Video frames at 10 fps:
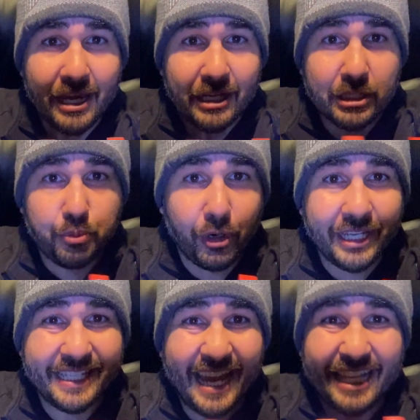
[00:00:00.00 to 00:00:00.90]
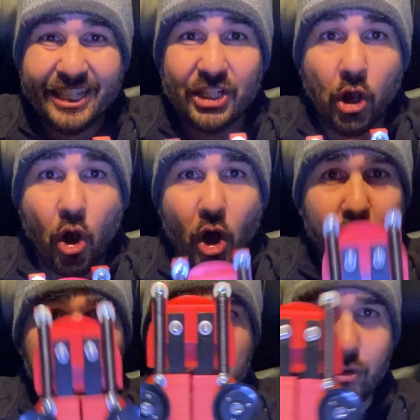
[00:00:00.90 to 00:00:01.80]
spring sets
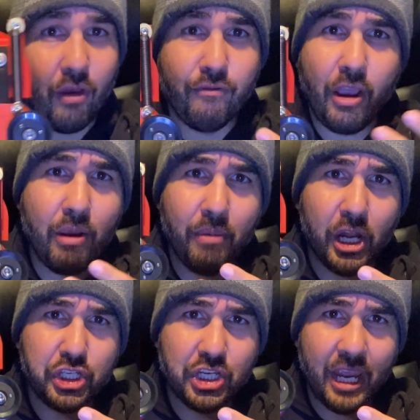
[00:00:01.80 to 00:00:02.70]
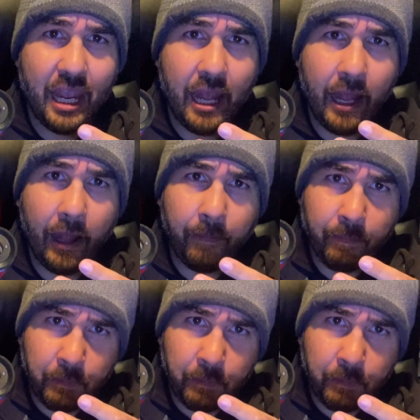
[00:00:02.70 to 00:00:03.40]
on just very much a